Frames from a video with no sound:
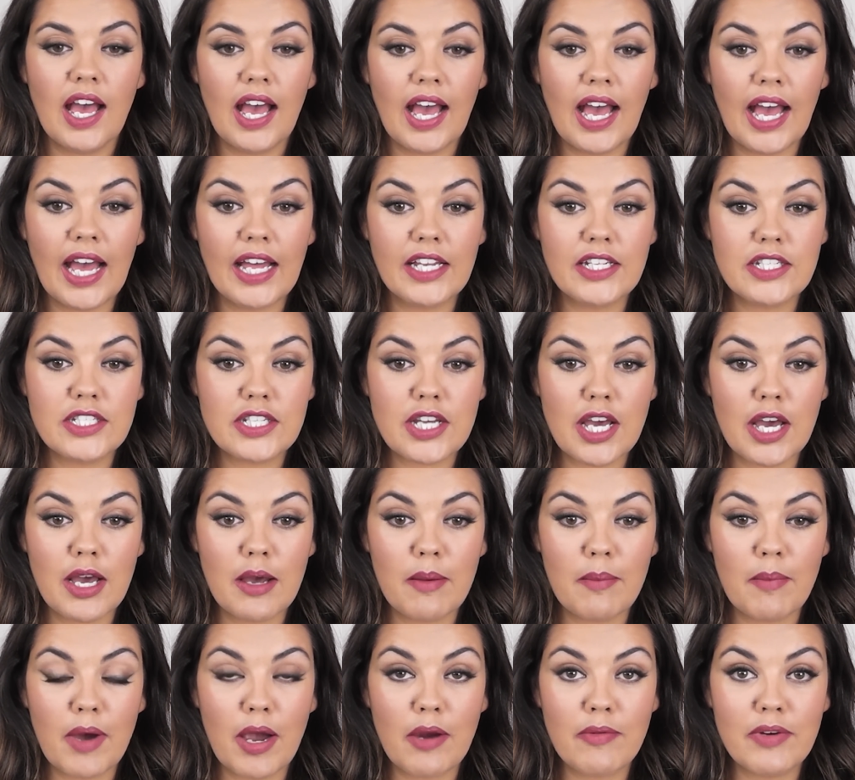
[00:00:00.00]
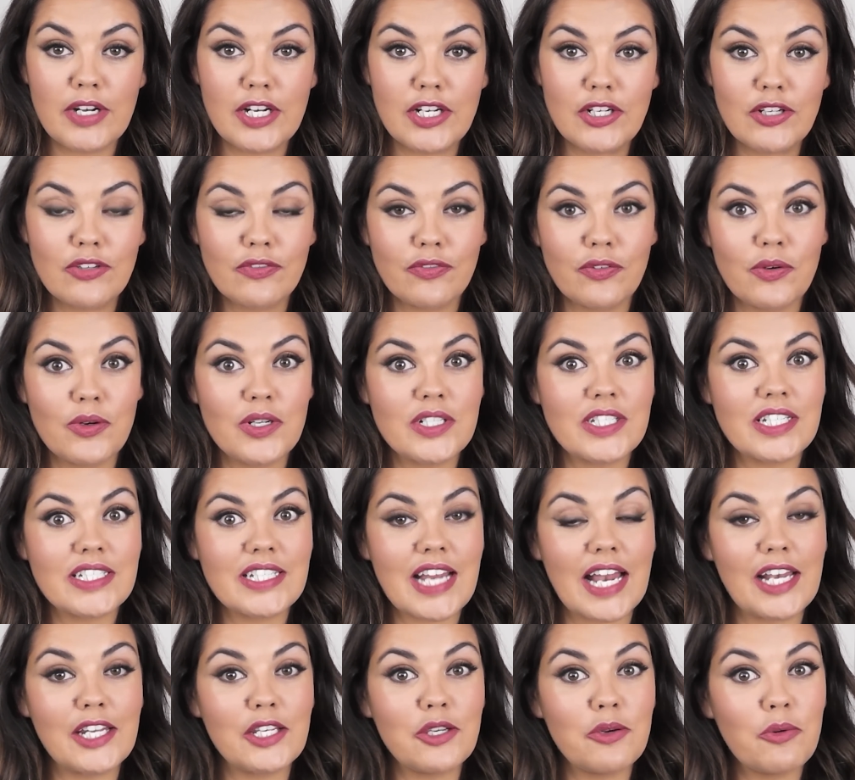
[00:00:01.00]
And I really look forward to
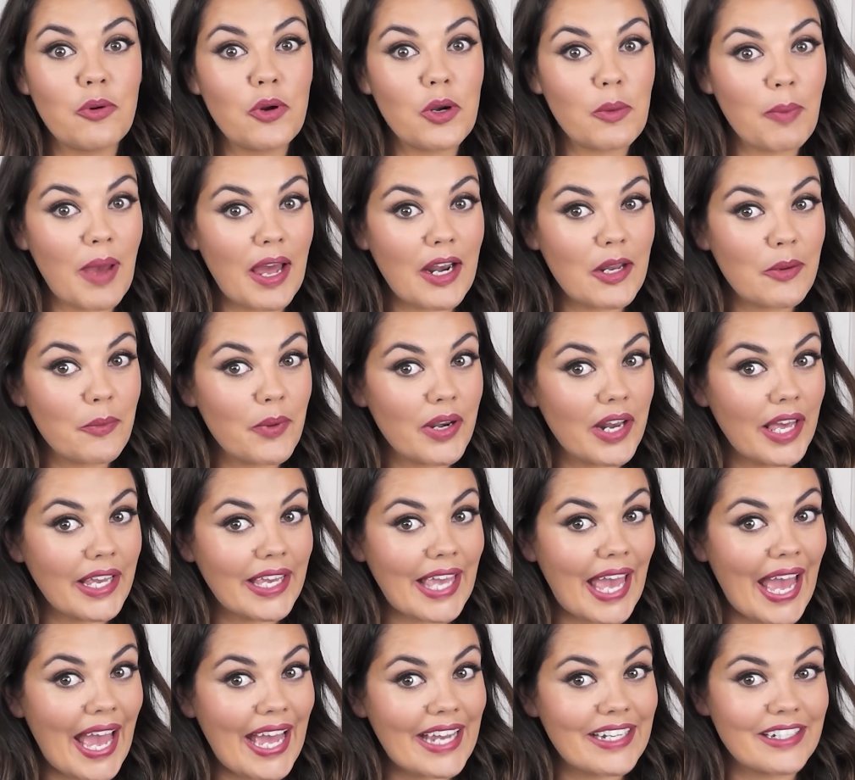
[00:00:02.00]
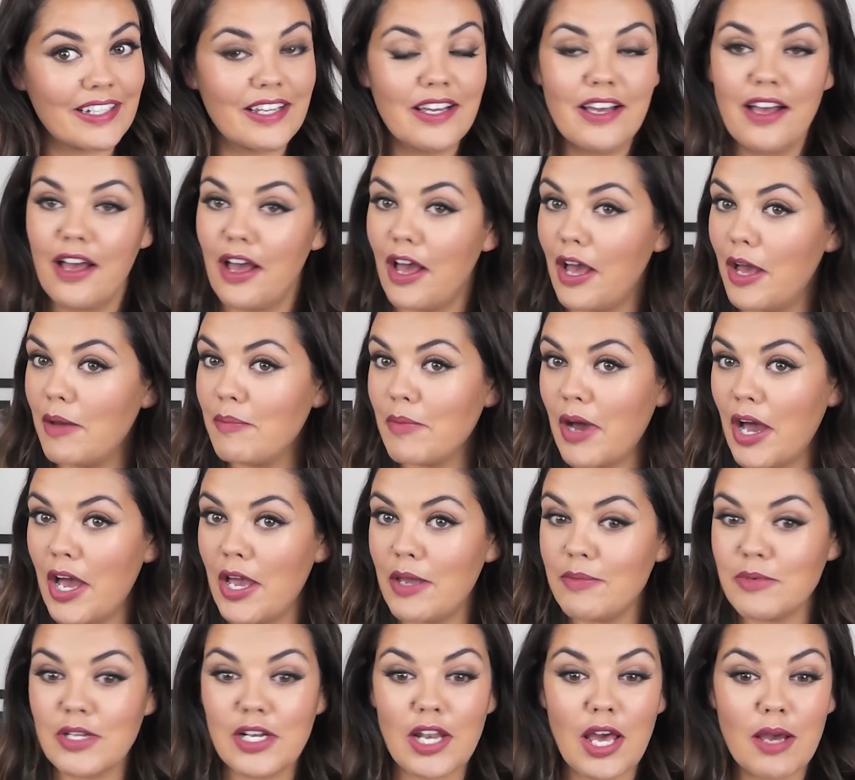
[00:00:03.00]
telling you all about it when I can. I
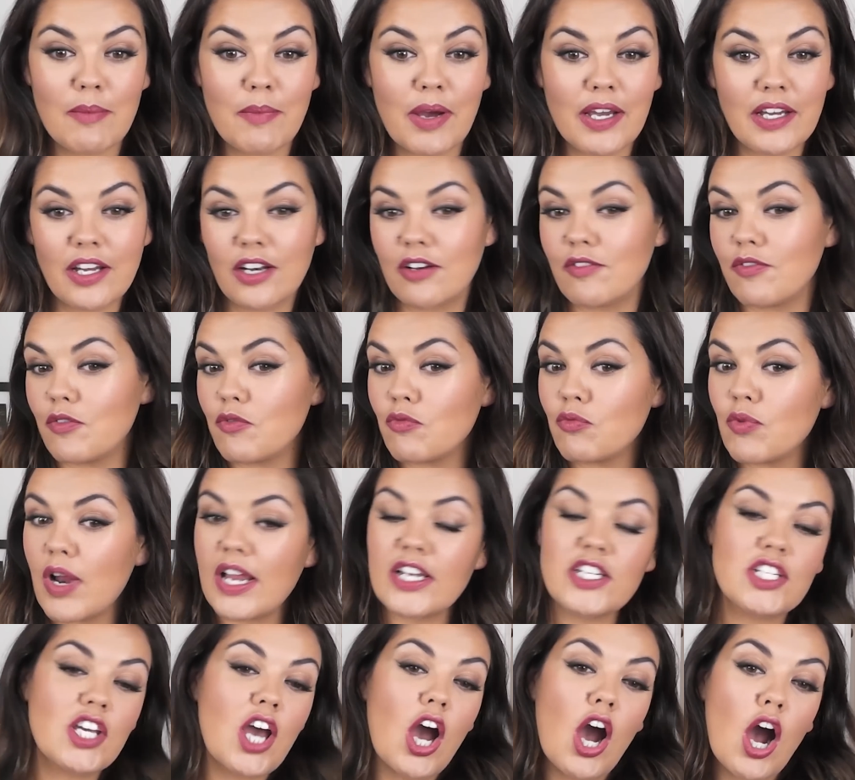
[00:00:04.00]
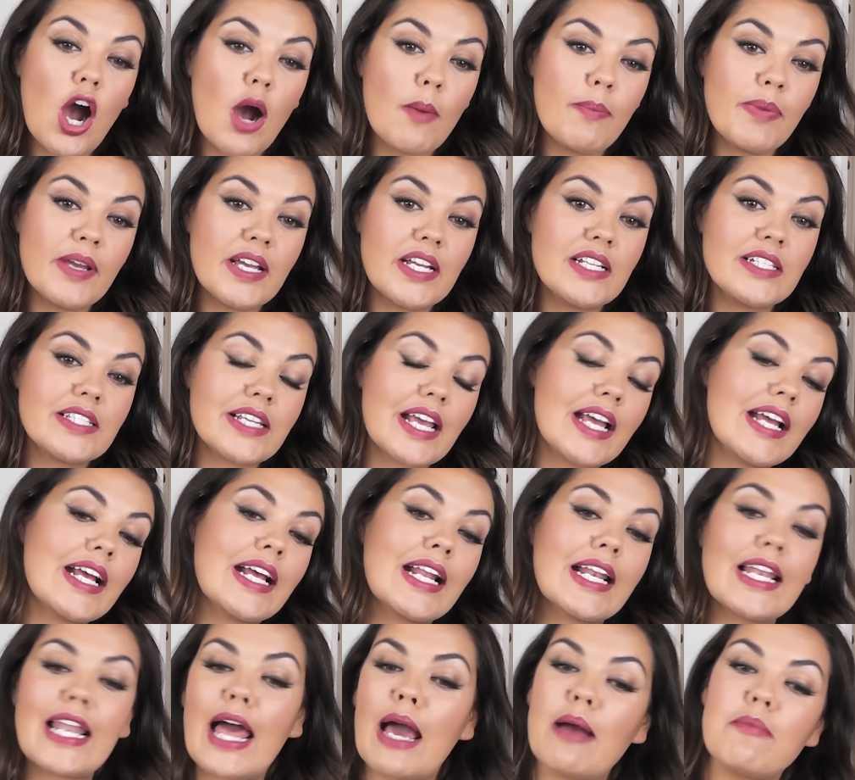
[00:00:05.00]
hope you like my kind of red carpet,
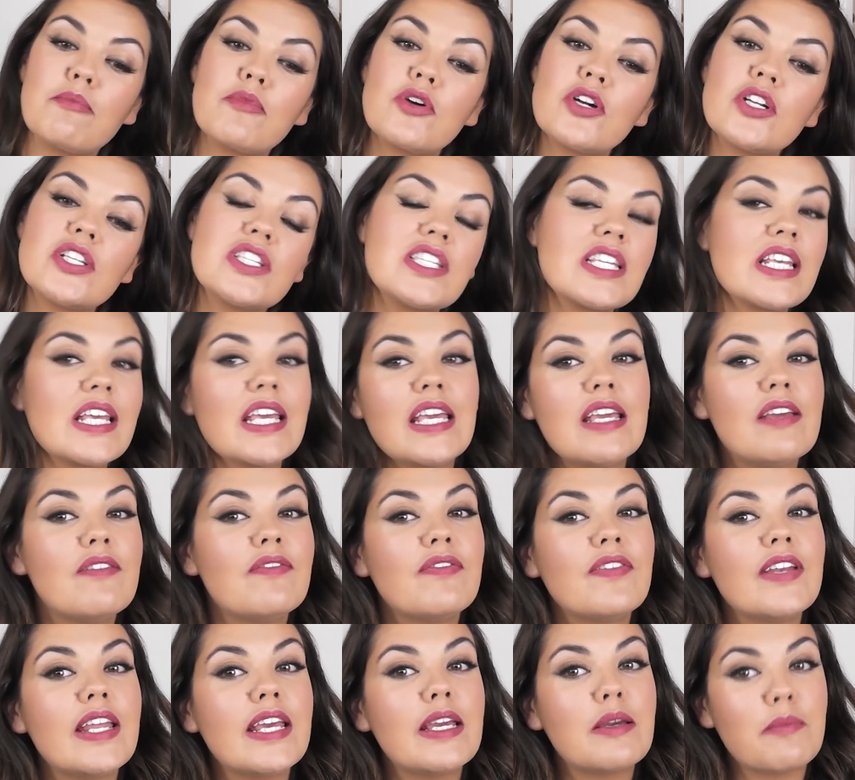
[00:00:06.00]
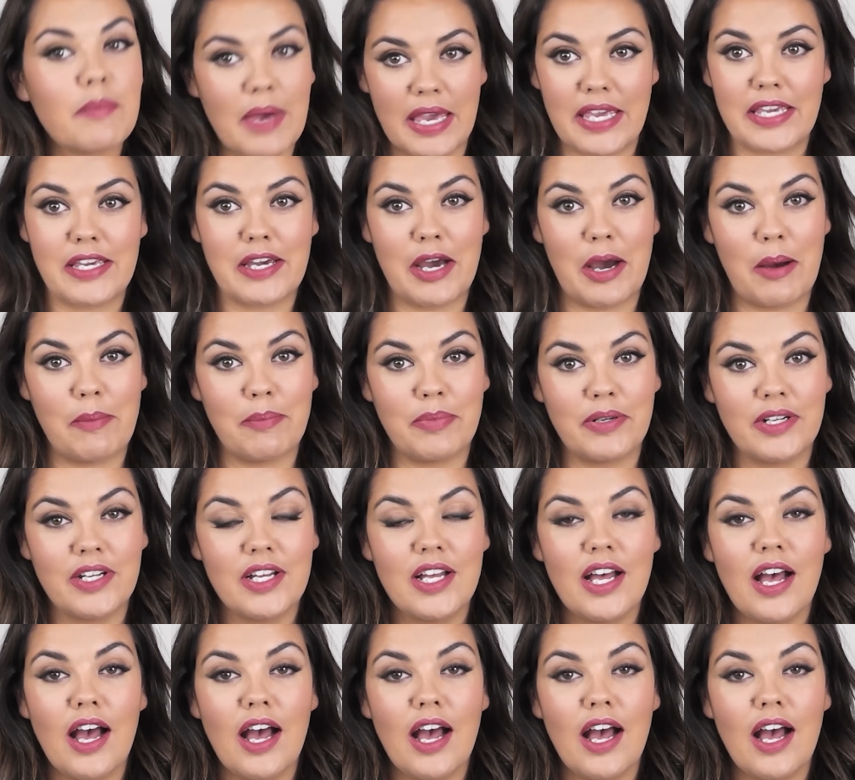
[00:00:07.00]
glamorous evening makeup